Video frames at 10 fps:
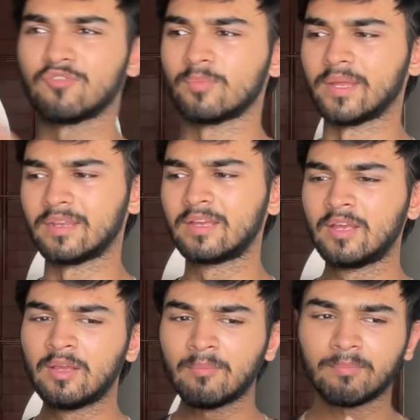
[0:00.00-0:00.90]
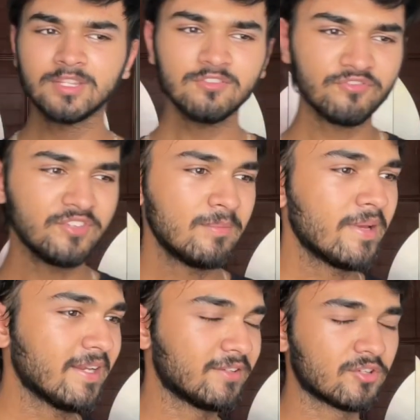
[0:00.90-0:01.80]
women. But the
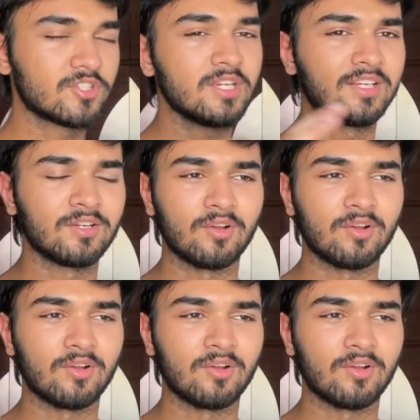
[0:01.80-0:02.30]
female energy in your